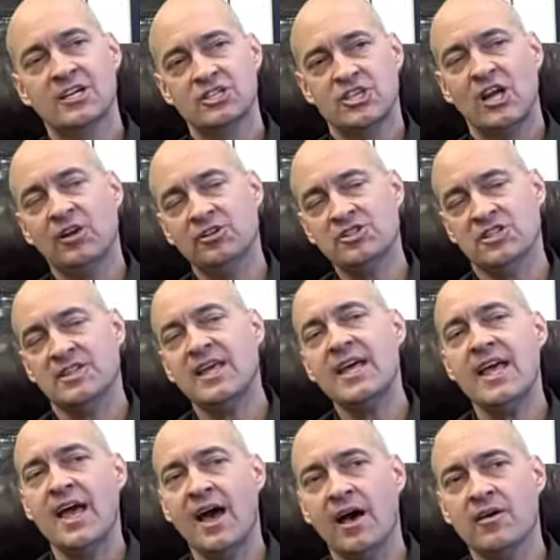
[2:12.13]
Challenge that
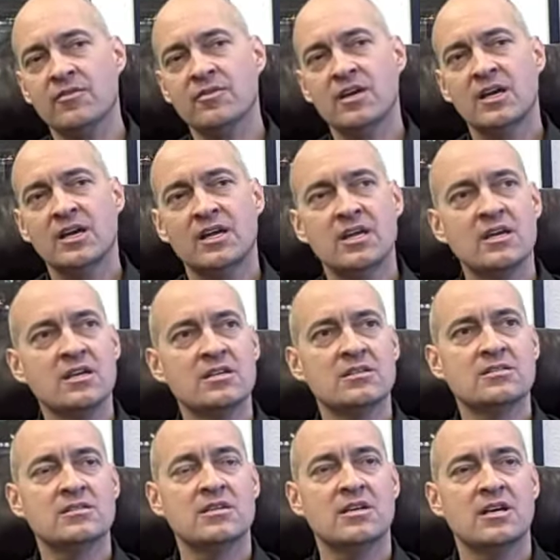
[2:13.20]
they have
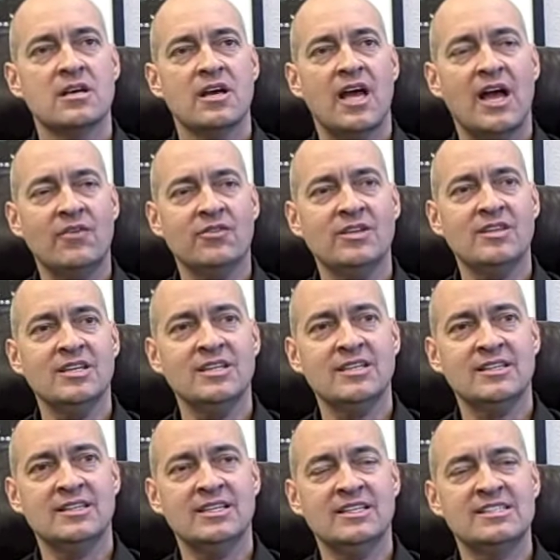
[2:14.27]
is everything
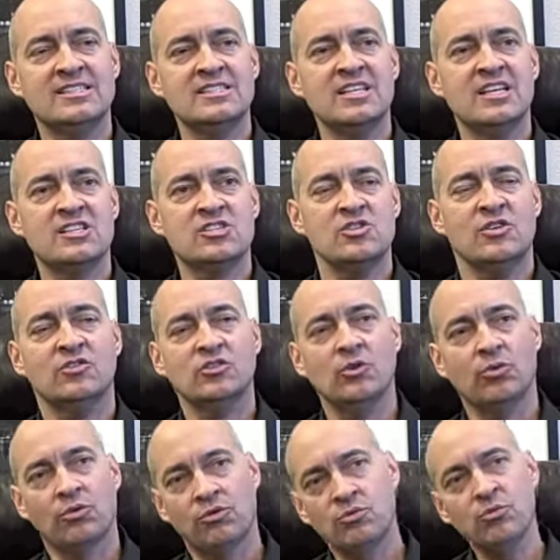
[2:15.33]
that exists, you have to
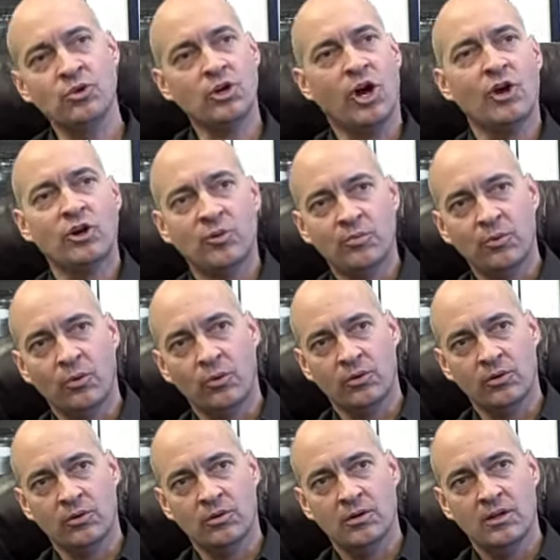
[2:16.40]
go through a Gartner
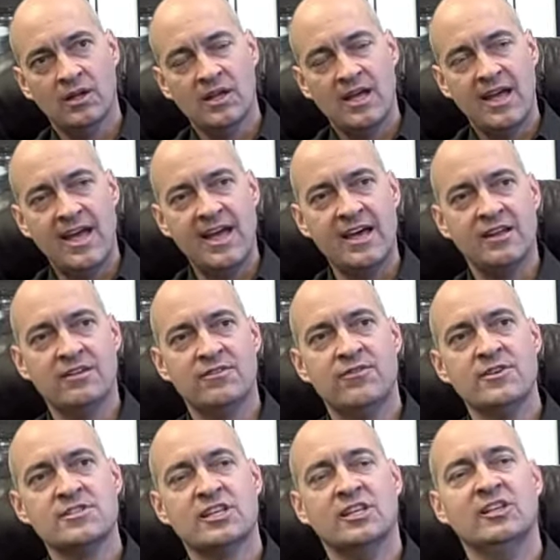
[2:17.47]
portal and
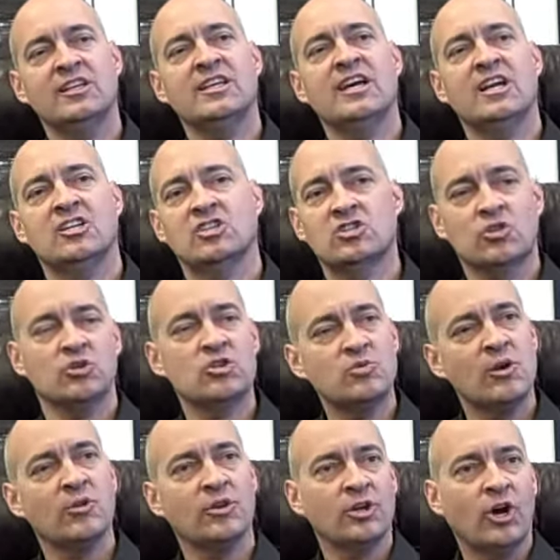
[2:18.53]
physically kind of search
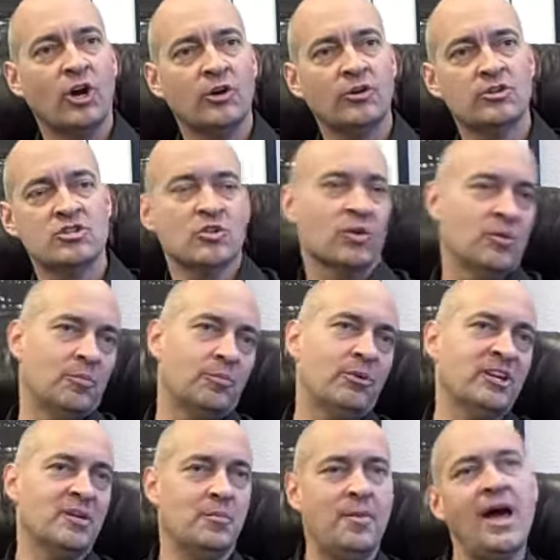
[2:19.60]
around the Gartner zone and
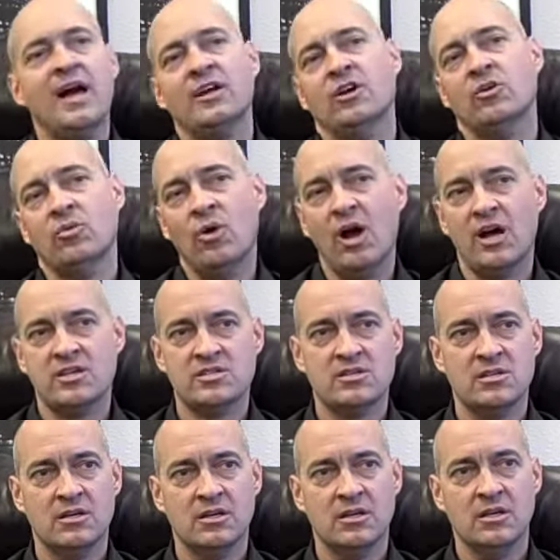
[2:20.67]
bring it back across.
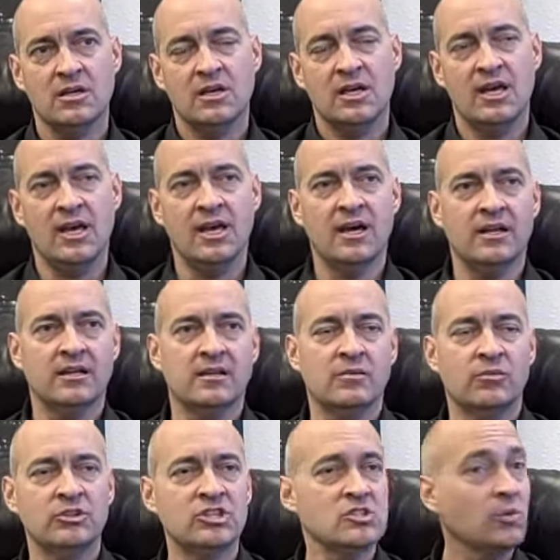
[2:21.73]
And
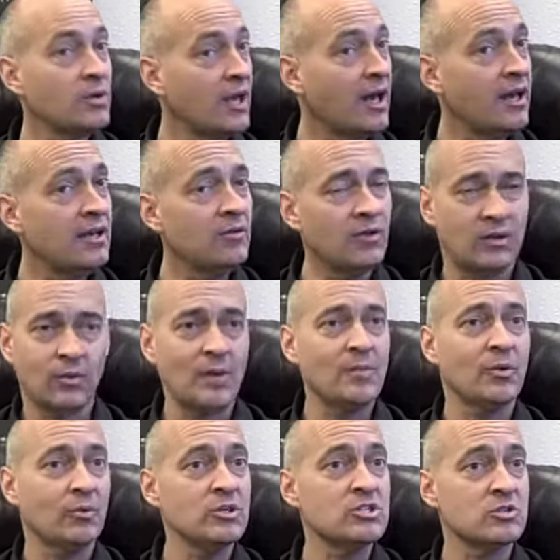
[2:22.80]
which is okay. Like when I'm
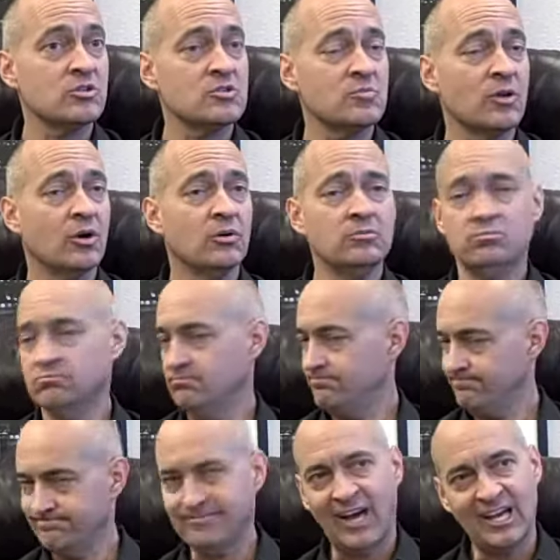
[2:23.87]
in research mode,
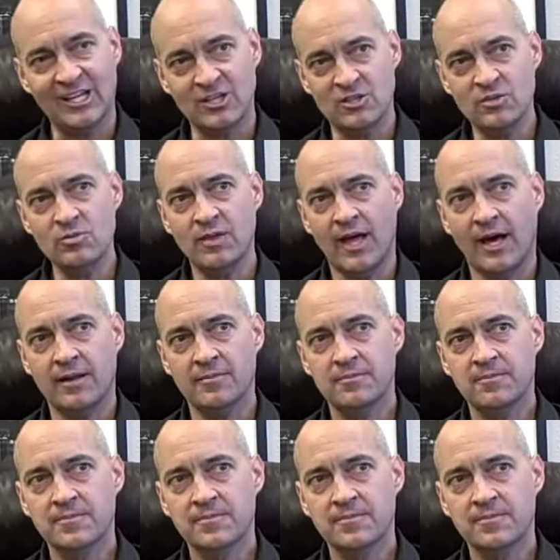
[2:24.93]
I can do that.